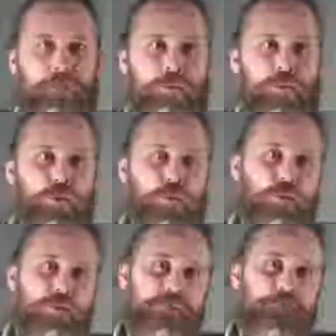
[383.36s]
That you
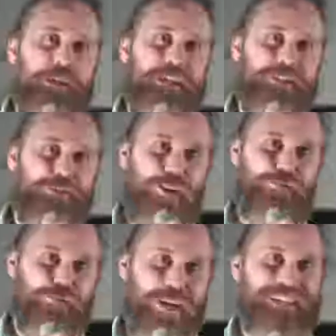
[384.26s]
will speak
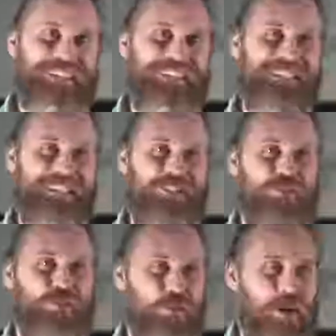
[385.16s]
directly
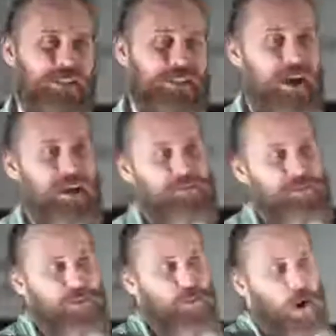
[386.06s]
into our lives,
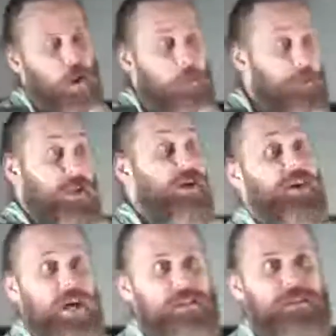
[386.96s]
that you'll open our
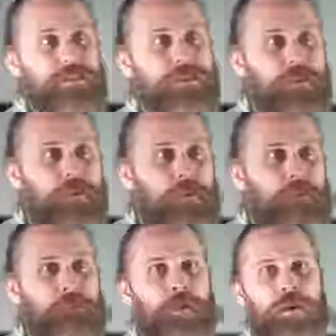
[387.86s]
eyes,
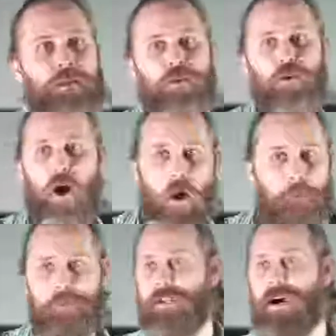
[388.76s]
that you'll
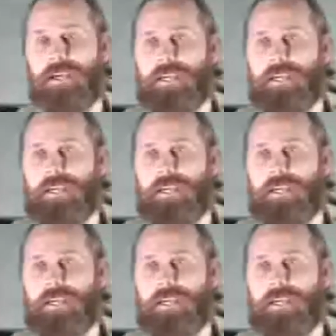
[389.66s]
open our